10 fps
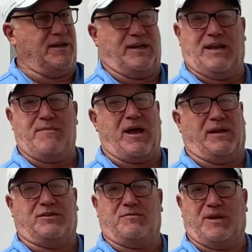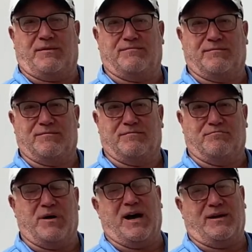email it to me.
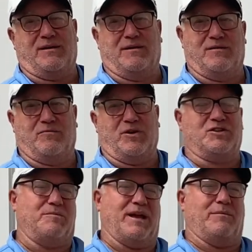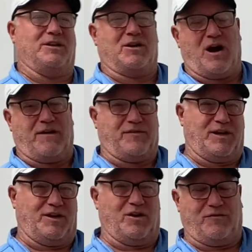But we should be able to confident,
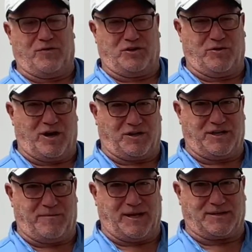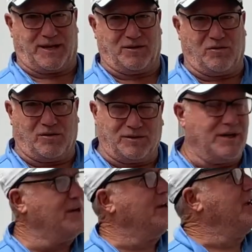if we treat our teammates like gold,
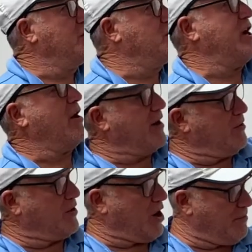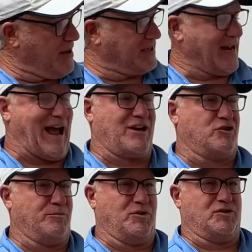sharing what our best
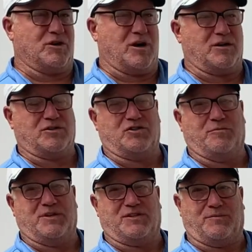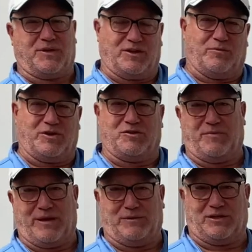attributes are should be something that we should be
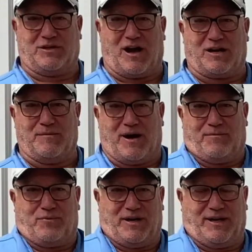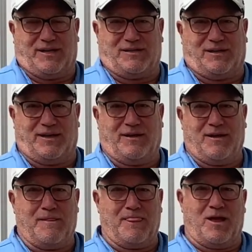able to talk about pretty easily
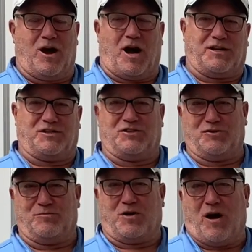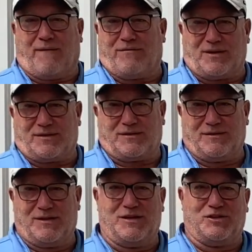on a Zoom conference.
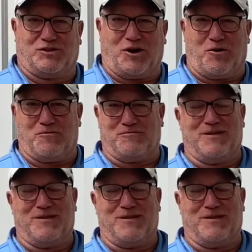So,